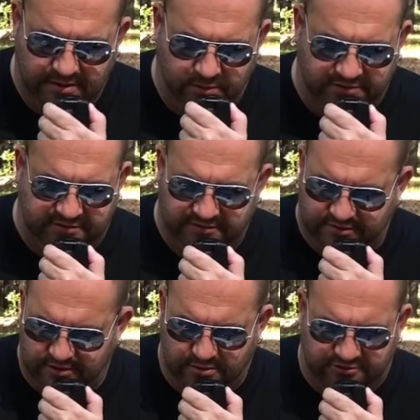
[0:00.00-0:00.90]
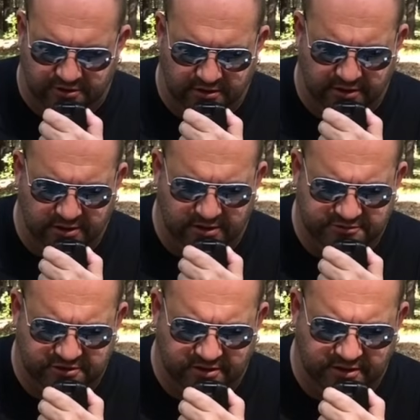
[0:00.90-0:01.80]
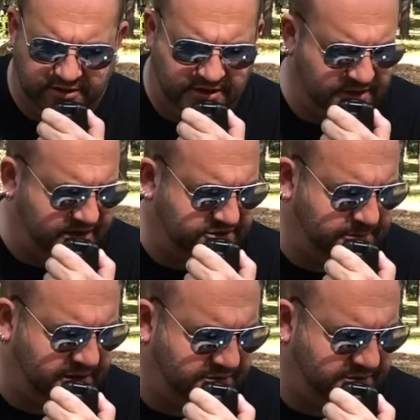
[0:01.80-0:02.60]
Whiskey 0, Charlie Golf Charlie. Whiskey 0, Charlie Golf Charlie. Got you about a